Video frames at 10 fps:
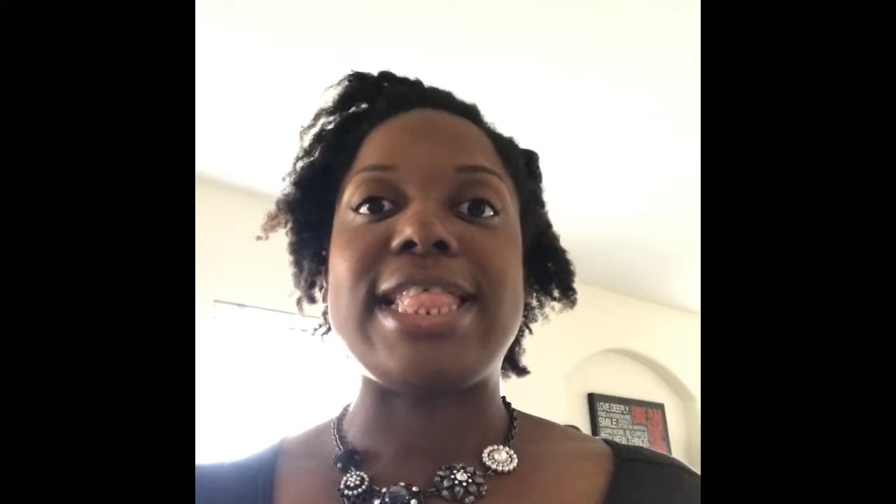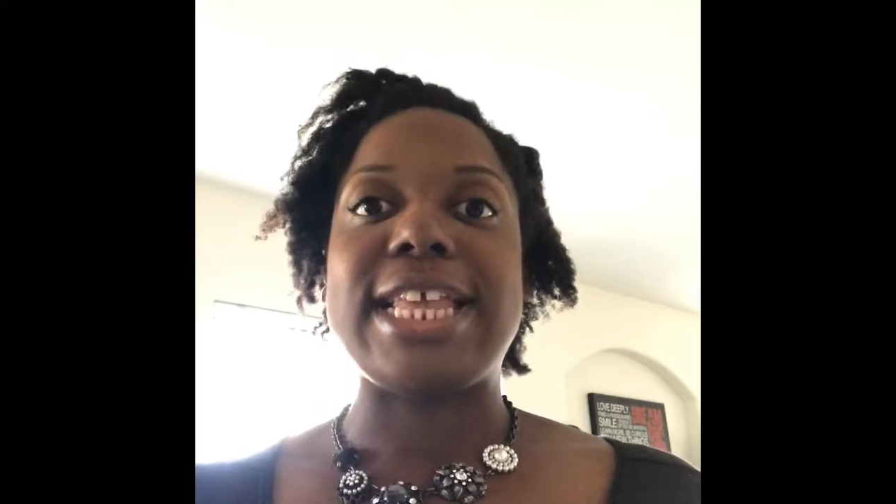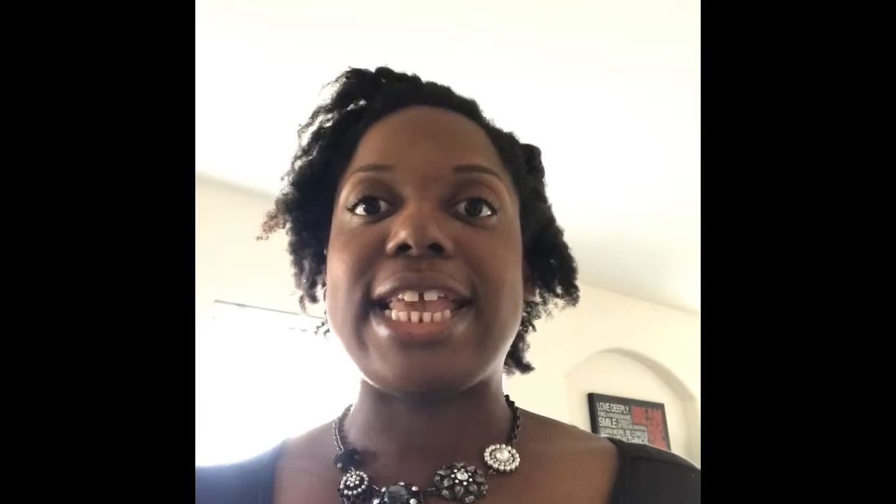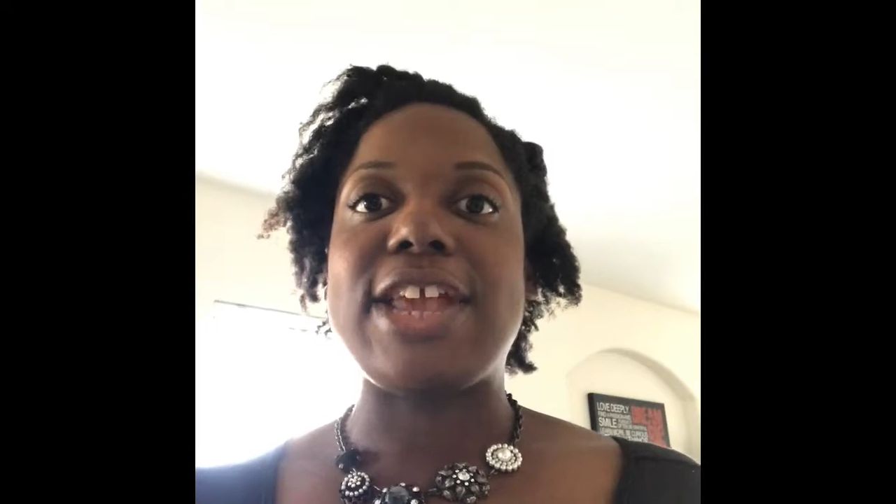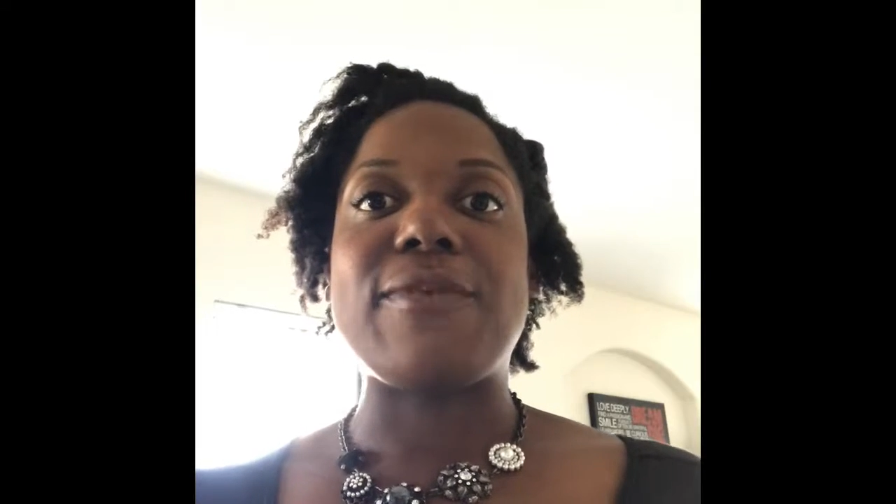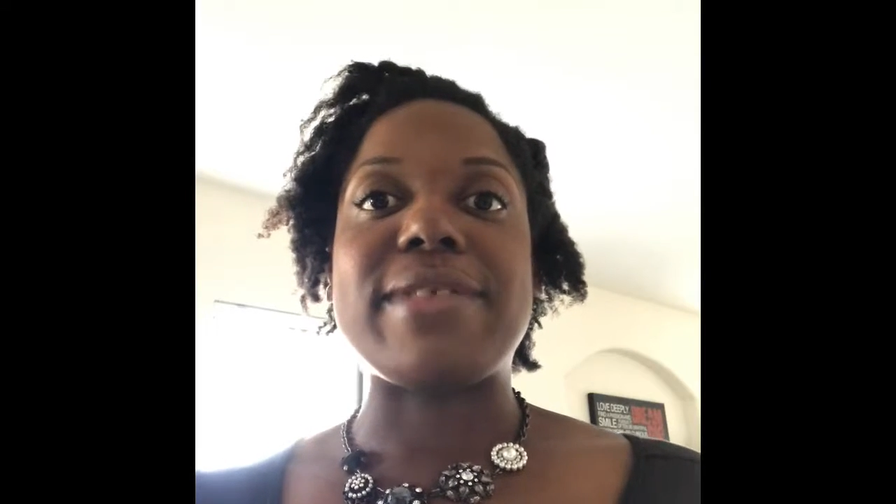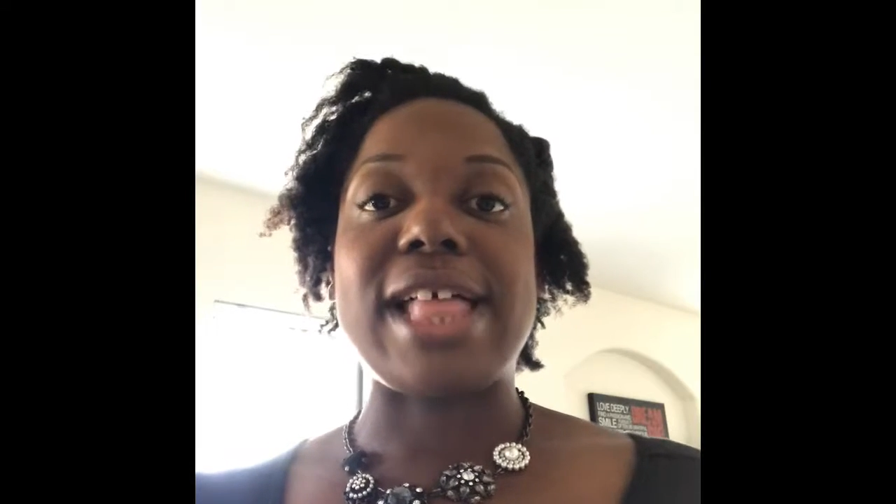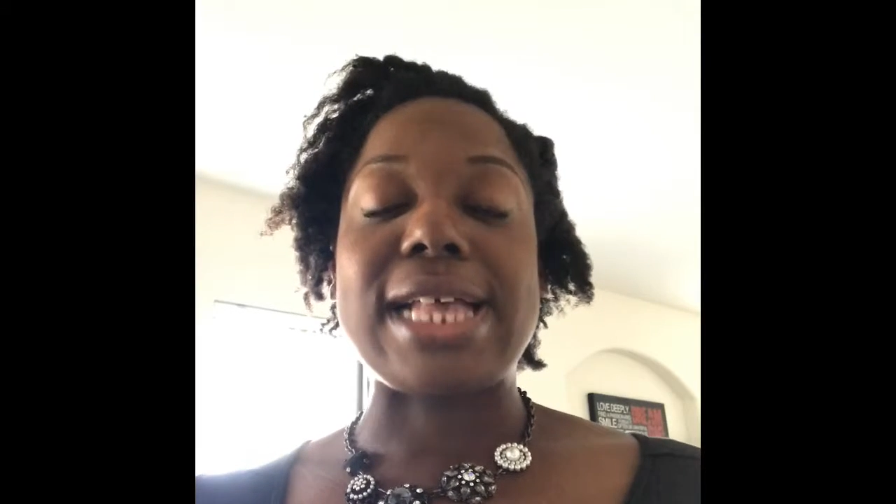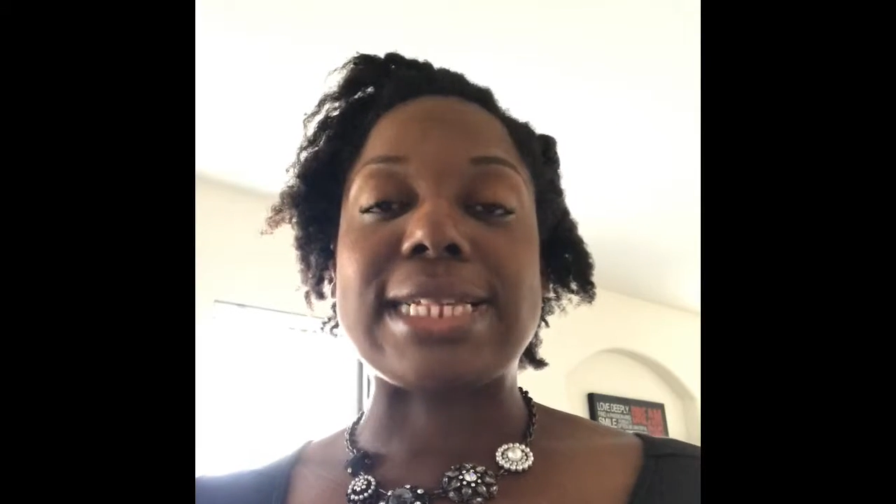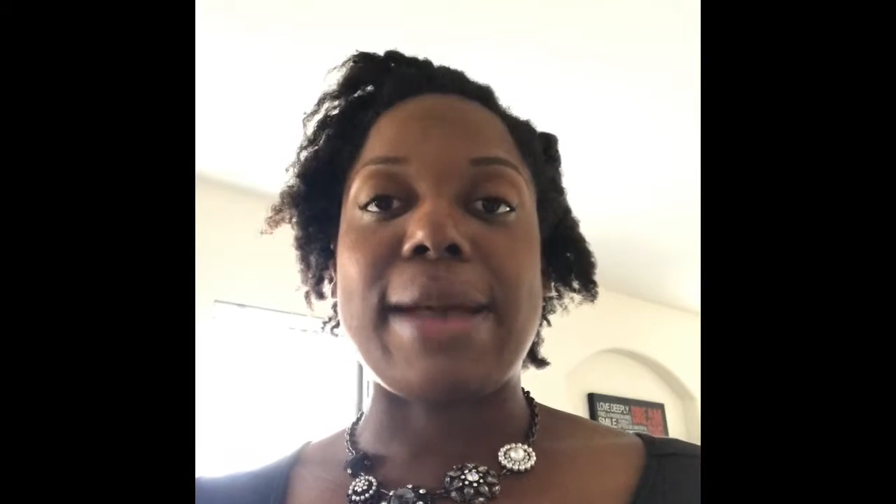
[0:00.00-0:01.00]
thinking over the
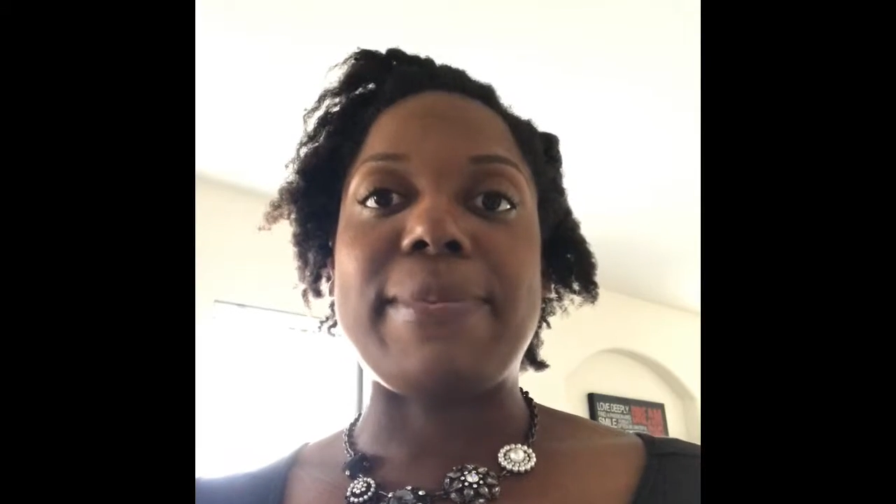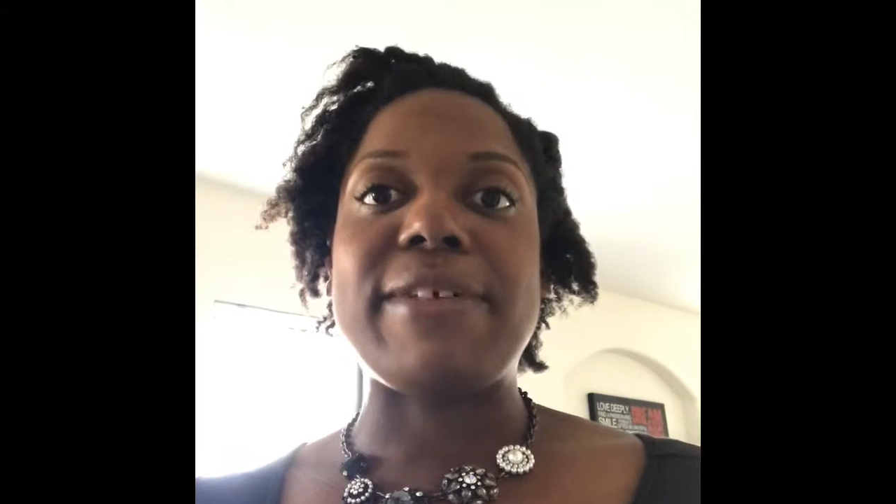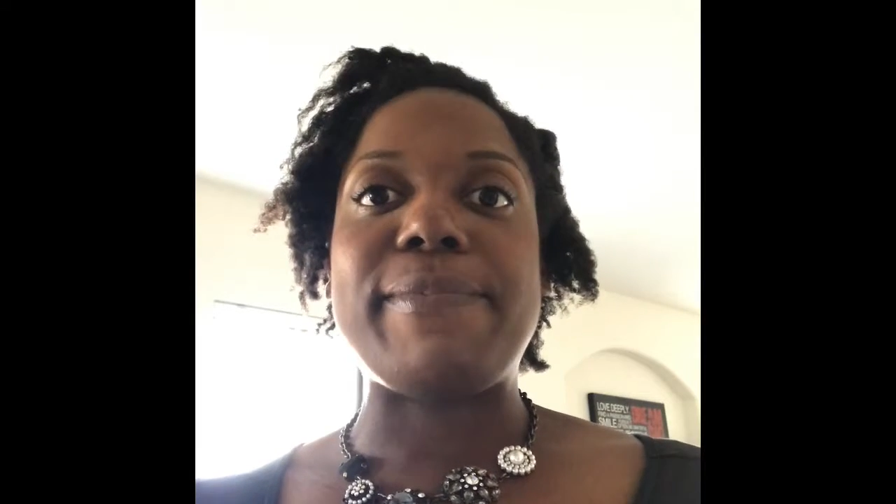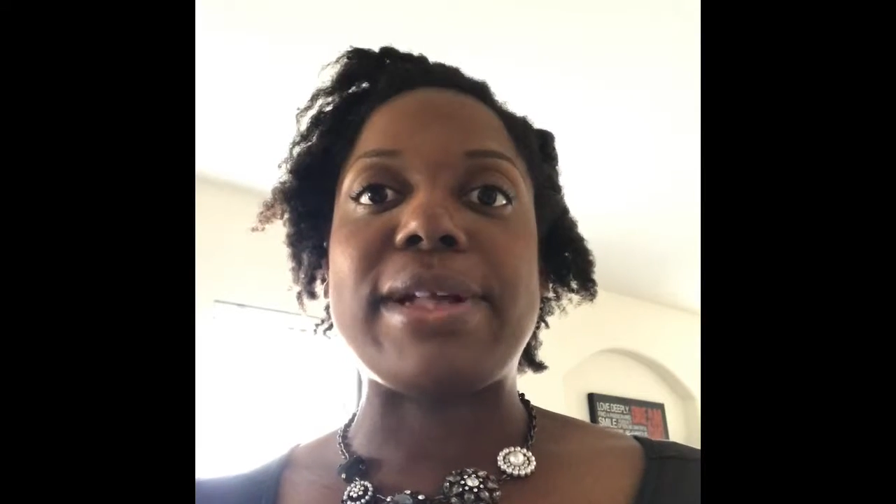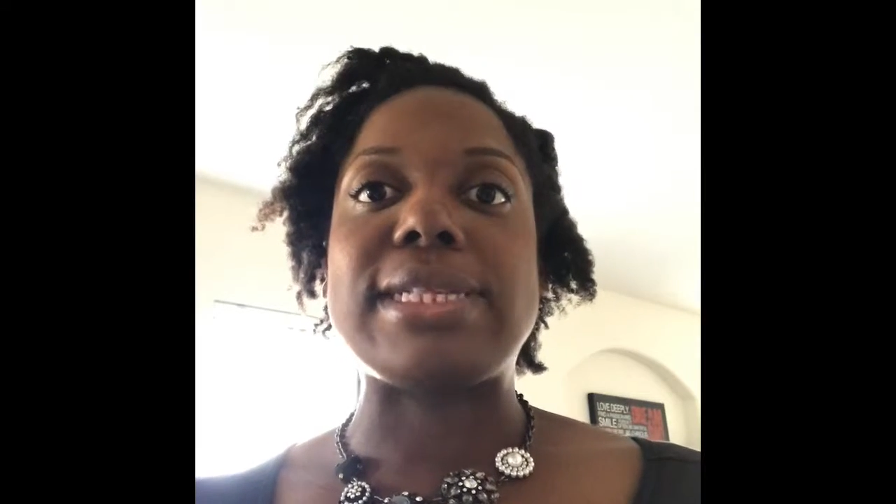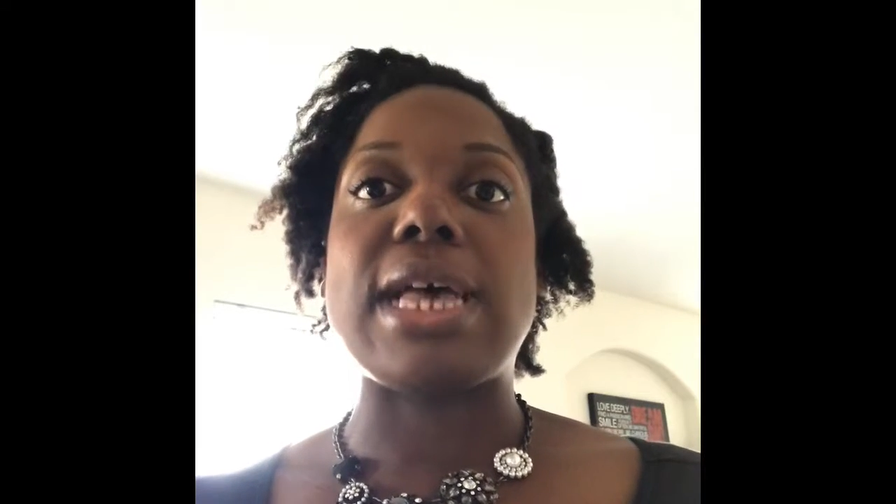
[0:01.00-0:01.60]
last couple of months